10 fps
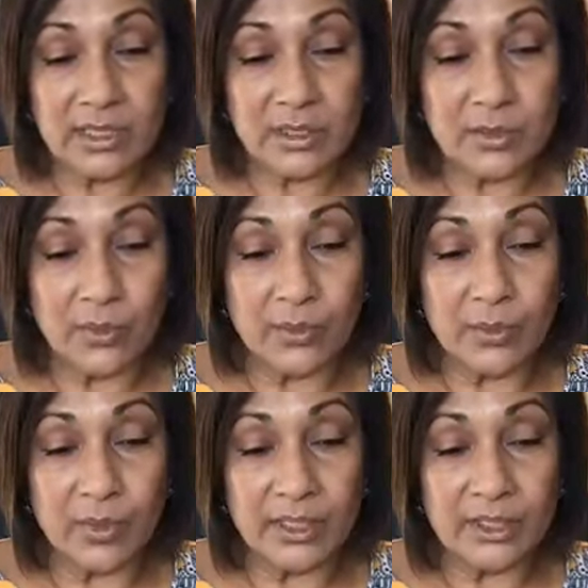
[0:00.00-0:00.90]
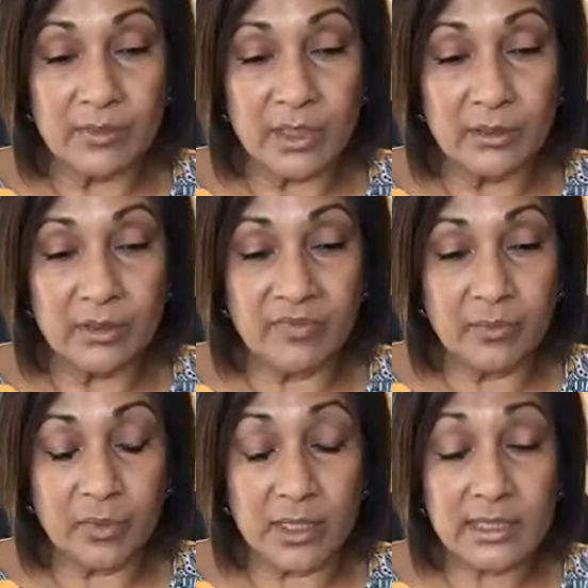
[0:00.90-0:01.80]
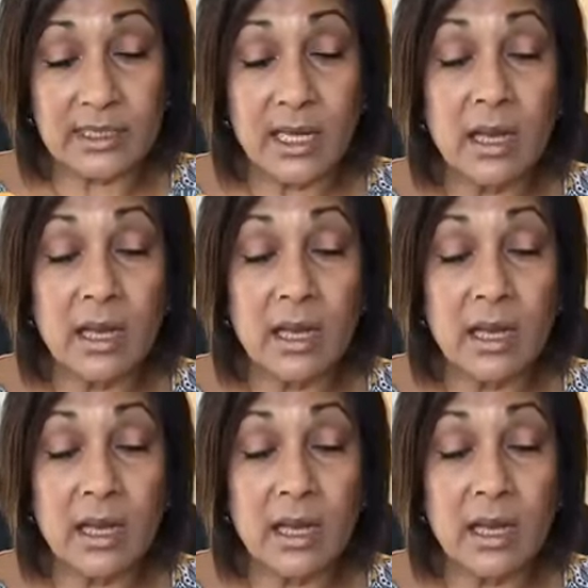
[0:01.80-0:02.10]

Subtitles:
has thrown a wrench in my grieving process.